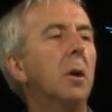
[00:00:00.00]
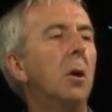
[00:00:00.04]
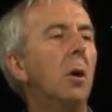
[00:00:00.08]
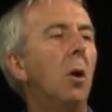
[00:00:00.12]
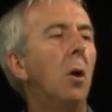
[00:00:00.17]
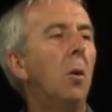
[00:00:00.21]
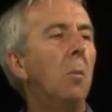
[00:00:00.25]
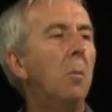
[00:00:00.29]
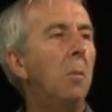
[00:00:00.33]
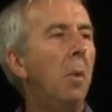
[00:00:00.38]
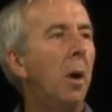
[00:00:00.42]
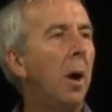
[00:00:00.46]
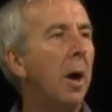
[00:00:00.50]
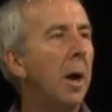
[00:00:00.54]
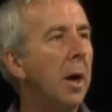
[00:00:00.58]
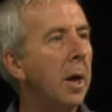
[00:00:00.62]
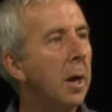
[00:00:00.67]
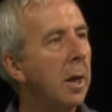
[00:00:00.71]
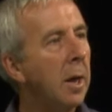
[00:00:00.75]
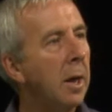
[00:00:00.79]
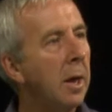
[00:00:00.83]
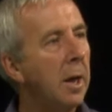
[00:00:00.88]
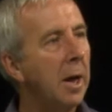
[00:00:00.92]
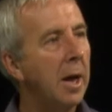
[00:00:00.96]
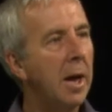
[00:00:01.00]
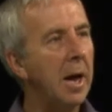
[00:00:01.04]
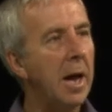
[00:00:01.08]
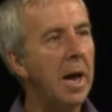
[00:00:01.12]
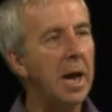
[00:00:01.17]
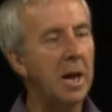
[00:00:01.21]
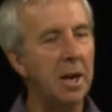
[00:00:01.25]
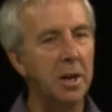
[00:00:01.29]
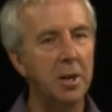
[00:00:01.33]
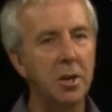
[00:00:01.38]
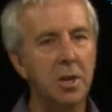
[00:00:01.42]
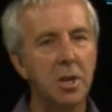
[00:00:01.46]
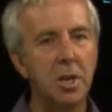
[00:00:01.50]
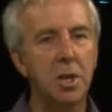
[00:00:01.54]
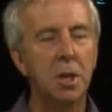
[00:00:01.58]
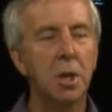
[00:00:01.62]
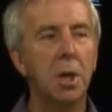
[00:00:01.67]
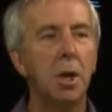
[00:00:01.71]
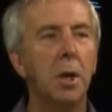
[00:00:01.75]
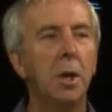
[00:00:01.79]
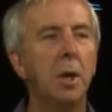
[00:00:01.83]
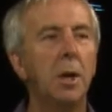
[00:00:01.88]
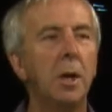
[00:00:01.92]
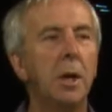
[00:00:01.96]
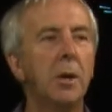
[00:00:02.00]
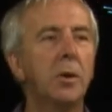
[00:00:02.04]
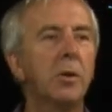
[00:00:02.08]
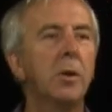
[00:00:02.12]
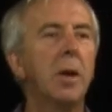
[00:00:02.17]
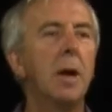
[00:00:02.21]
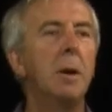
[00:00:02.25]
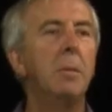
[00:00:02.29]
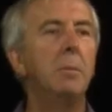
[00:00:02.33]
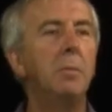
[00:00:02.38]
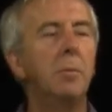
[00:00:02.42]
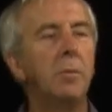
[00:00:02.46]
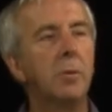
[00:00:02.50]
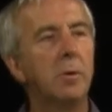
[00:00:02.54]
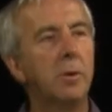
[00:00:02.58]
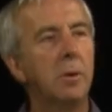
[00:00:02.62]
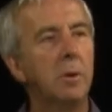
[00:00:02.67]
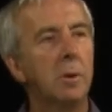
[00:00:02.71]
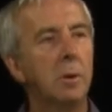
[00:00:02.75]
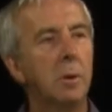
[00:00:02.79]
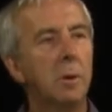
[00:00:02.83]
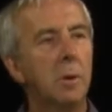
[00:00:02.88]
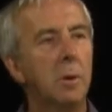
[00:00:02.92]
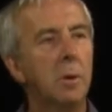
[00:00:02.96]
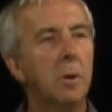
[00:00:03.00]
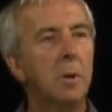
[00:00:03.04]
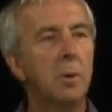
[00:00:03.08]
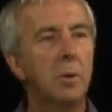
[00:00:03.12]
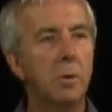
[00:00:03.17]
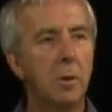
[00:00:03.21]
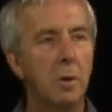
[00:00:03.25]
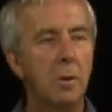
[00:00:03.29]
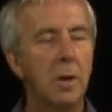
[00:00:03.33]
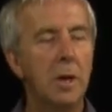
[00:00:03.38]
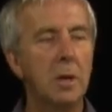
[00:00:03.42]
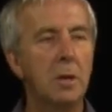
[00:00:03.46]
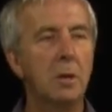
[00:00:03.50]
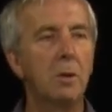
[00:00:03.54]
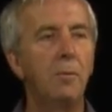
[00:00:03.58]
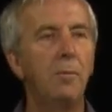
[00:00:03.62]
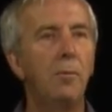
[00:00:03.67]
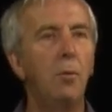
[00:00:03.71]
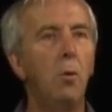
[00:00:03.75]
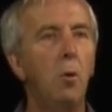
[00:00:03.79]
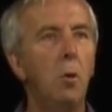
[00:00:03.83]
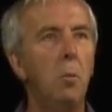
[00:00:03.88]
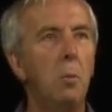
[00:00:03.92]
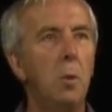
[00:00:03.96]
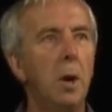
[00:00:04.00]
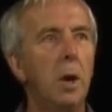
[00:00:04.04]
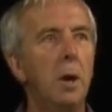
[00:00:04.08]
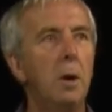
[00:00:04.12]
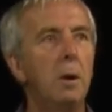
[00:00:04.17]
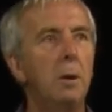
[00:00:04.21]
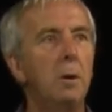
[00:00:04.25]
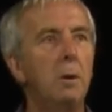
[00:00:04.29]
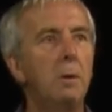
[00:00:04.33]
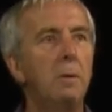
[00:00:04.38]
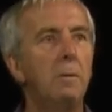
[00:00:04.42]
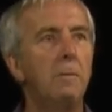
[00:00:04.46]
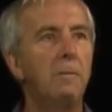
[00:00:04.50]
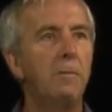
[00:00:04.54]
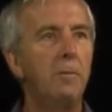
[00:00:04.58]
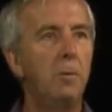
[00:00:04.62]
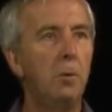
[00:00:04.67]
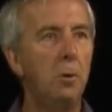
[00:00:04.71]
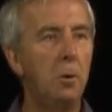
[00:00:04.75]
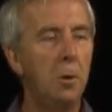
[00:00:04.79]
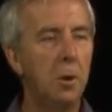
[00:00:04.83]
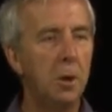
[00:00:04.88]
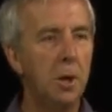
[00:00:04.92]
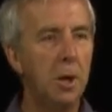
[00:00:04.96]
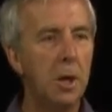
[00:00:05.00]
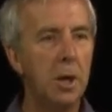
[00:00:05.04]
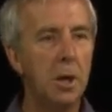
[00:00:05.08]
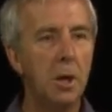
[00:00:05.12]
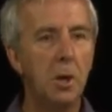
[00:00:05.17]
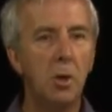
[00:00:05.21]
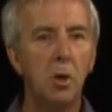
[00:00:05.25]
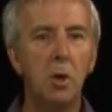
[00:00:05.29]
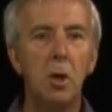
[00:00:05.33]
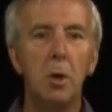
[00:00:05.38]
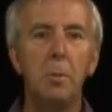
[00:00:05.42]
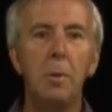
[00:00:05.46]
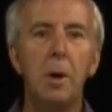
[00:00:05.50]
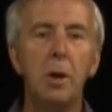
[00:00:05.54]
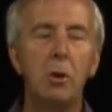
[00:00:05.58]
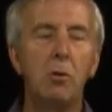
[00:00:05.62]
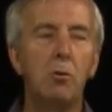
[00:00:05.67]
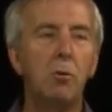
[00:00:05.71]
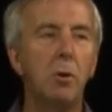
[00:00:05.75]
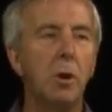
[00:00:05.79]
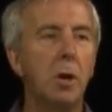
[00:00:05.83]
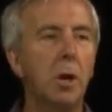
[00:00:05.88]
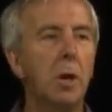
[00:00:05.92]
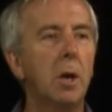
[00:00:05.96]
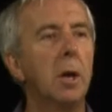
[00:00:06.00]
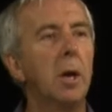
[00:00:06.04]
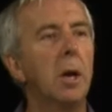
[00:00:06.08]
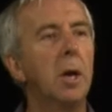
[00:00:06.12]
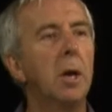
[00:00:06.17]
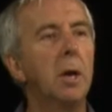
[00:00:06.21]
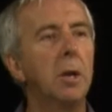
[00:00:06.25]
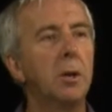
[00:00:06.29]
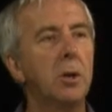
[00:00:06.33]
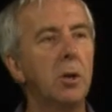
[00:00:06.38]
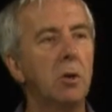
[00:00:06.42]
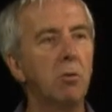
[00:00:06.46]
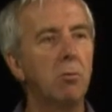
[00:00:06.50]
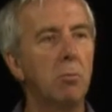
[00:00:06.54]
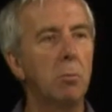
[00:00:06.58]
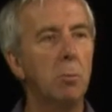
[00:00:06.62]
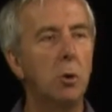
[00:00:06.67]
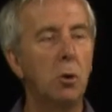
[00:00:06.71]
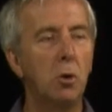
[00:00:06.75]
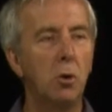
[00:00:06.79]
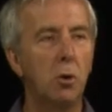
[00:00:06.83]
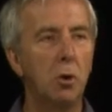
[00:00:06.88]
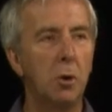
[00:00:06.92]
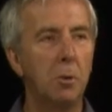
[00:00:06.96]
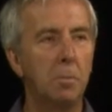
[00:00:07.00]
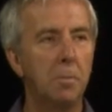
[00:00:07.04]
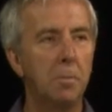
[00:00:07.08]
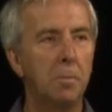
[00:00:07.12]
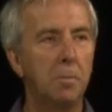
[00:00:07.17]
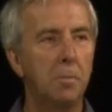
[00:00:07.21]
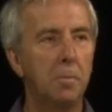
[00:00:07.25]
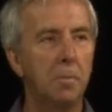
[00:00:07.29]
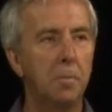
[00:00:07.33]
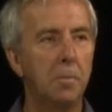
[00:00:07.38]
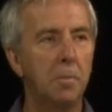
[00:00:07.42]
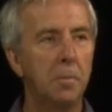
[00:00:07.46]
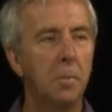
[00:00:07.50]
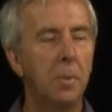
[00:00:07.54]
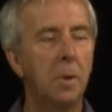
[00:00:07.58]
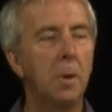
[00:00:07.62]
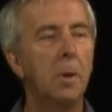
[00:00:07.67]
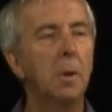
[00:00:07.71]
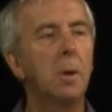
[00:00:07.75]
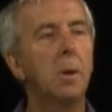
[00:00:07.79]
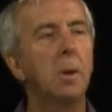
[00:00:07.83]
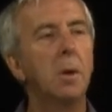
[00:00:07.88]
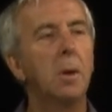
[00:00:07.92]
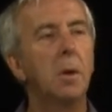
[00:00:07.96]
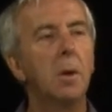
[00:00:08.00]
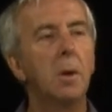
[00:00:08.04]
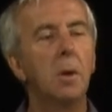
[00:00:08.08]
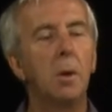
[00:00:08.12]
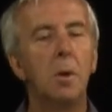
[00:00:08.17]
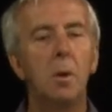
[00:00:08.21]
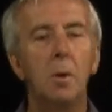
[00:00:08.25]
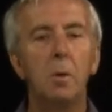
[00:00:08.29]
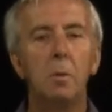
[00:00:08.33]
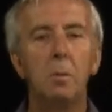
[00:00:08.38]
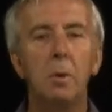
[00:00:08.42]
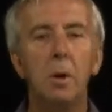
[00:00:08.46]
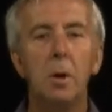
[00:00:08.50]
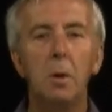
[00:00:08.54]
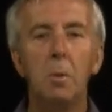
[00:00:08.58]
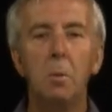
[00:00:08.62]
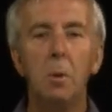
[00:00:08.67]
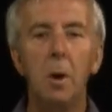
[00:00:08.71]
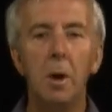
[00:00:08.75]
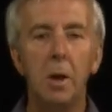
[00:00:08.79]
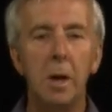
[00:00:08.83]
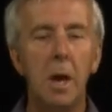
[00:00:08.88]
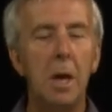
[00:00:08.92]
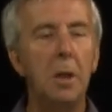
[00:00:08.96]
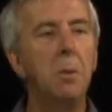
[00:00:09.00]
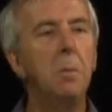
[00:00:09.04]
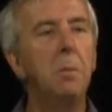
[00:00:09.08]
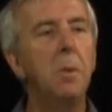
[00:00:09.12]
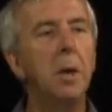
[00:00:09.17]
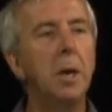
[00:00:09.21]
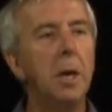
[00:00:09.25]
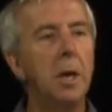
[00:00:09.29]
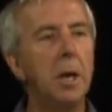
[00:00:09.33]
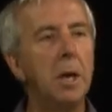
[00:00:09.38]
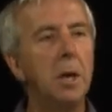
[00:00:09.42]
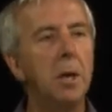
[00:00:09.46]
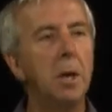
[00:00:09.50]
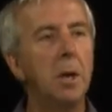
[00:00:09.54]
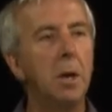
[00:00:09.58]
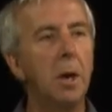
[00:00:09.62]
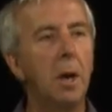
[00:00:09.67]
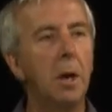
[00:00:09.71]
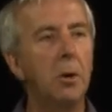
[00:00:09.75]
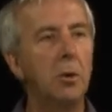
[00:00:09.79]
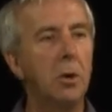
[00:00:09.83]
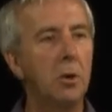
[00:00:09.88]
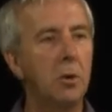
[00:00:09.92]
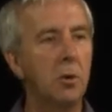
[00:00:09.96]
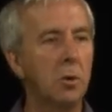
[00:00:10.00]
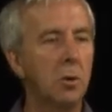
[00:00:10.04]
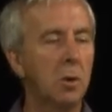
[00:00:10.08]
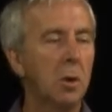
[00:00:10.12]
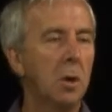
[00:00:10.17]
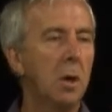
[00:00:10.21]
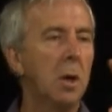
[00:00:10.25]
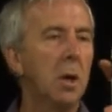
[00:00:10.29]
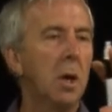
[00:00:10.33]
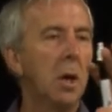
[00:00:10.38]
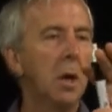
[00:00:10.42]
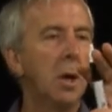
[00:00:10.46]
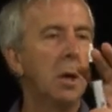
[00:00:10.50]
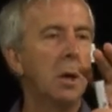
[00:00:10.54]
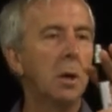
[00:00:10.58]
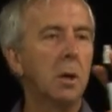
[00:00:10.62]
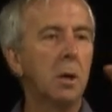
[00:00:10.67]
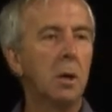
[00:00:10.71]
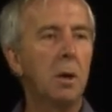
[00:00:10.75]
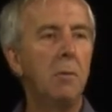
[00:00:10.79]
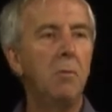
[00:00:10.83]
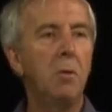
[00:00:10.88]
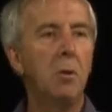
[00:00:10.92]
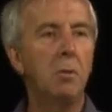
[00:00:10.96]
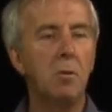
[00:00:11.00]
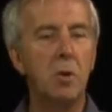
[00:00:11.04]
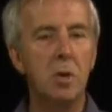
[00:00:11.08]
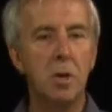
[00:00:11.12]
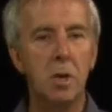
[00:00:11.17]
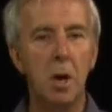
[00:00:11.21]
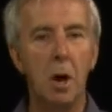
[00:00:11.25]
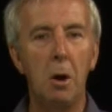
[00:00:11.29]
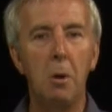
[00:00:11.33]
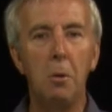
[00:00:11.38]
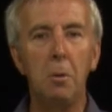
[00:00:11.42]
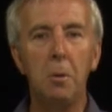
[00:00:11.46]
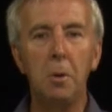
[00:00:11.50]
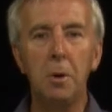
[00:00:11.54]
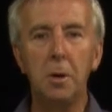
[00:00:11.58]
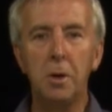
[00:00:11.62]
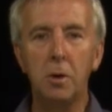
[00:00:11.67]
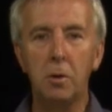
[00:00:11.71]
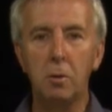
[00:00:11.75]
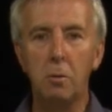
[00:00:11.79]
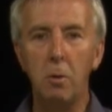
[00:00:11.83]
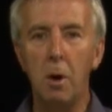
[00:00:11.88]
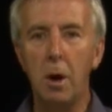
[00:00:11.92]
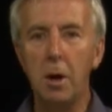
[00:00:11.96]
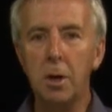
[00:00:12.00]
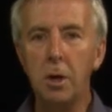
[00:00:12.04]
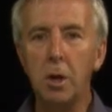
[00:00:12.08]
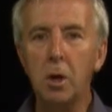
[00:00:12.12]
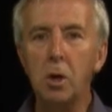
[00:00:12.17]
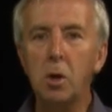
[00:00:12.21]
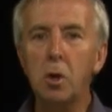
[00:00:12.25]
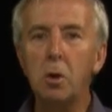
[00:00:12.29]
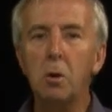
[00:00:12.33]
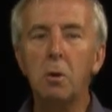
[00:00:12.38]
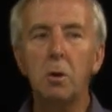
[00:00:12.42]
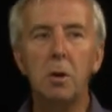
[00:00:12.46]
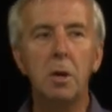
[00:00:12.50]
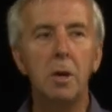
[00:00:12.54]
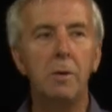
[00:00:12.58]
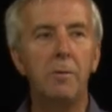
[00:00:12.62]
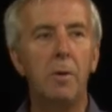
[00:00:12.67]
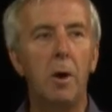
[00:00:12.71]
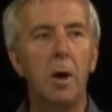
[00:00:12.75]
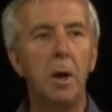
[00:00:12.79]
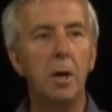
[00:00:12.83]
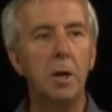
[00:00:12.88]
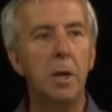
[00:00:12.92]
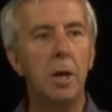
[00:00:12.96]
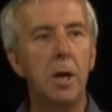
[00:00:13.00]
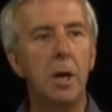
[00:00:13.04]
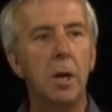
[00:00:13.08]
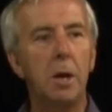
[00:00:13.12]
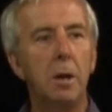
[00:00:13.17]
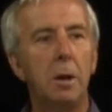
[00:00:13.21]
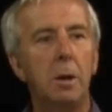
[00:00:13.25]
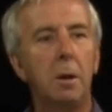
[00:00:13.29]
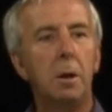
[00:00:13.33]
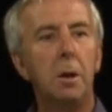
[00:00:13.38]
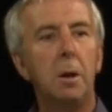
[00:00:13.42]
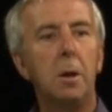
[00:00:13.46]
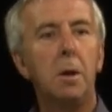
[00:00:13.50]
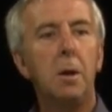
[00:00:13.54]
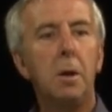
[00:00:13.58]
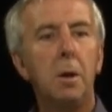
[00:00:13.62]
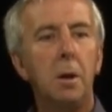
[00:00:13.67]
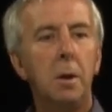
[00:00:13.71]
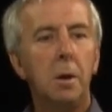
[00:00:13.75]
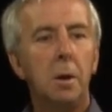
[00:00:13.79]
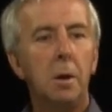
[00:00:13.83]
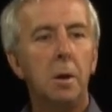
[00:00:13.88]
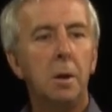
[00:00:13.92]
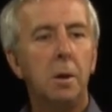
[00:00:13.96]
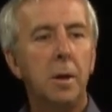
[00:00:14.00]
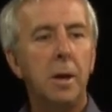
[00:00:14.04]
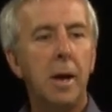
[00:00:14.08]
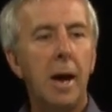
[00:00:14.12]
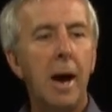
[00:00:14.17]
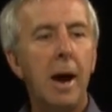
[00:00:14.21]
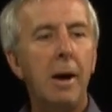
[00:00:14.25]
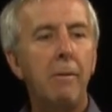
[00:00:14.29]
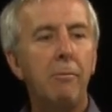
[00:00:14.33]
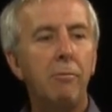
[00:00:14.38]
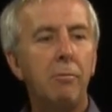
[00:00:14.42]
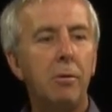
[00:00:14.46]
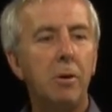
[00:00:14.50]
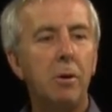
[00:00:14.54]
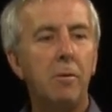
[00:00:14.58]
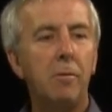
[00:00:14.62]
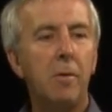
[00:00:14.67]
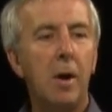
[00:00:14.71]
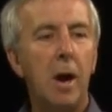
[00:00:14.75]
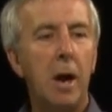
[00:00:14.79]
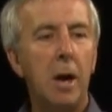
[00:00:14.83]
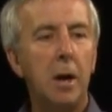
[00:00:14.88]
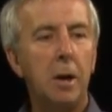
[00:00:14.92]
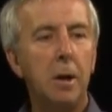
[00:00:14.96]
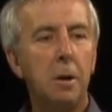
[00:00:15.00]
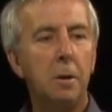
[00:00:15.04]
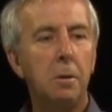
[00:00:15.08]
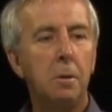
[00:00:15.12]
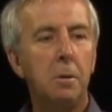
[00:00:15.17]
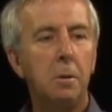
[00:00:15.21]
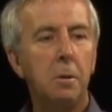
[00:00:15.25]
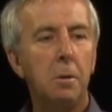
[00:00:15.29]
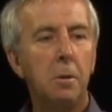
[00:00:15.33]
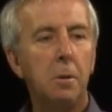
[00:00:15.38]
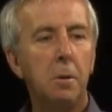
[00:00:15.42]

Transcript: on my x attempt. So that's the formula for the geometric distribution. We can work out the mean, and I'll just give you the result, and it's quite an intuitive idea. The average value,